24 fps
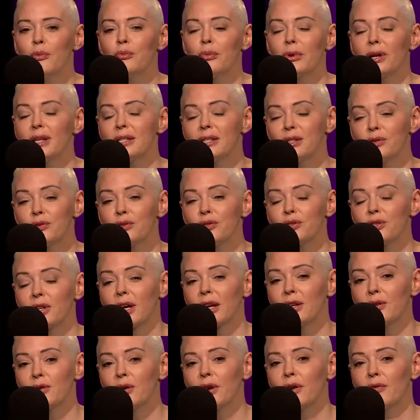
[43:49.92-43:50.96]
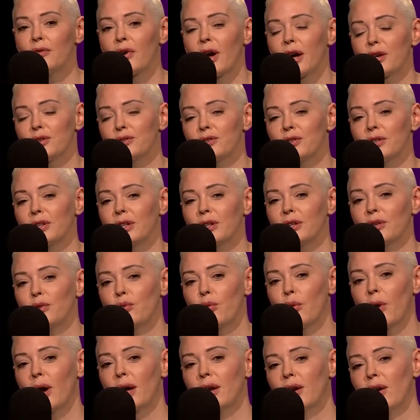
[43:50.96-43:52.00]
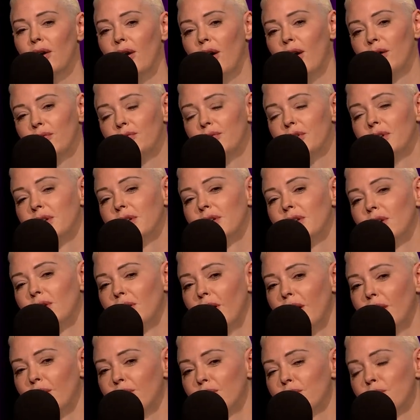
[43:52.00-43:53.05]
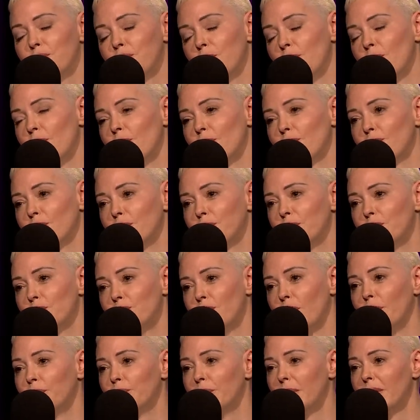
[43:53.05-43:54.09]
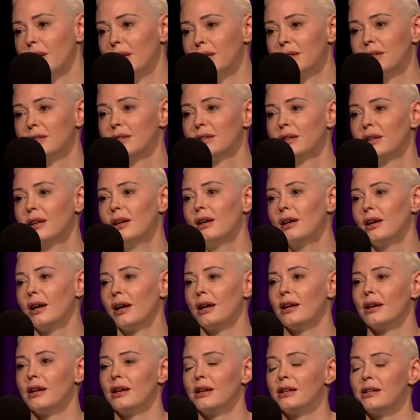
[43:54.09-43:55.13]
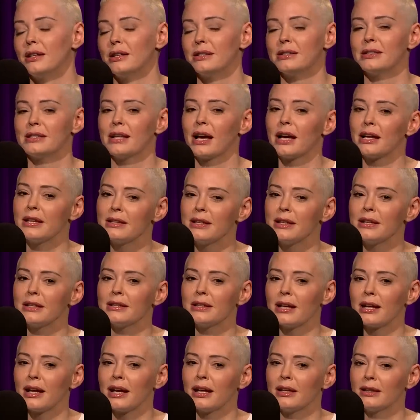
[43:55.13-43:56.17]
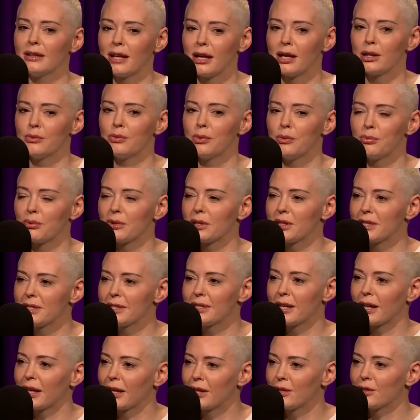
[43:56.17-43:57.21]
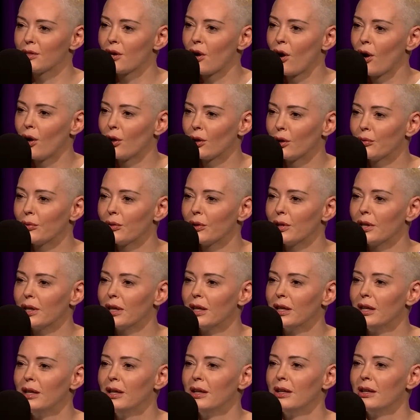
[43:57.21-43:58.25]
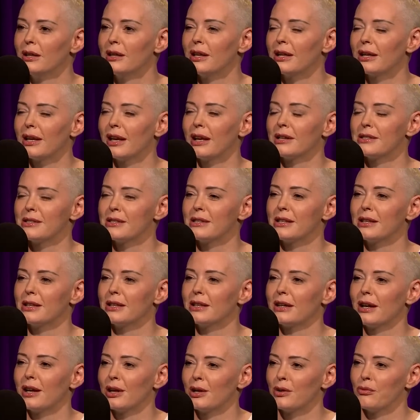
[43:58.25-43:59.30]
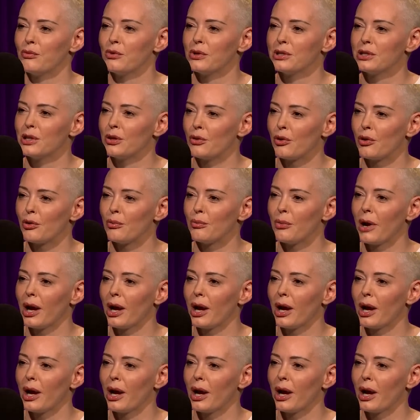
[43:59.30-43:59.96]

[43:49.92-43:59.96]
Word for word: But it's interesting. I do have actually quite often a lot of support from the Trump base and and it's I think they like people that stick it to Hollywood. They can't see kind of what's in their own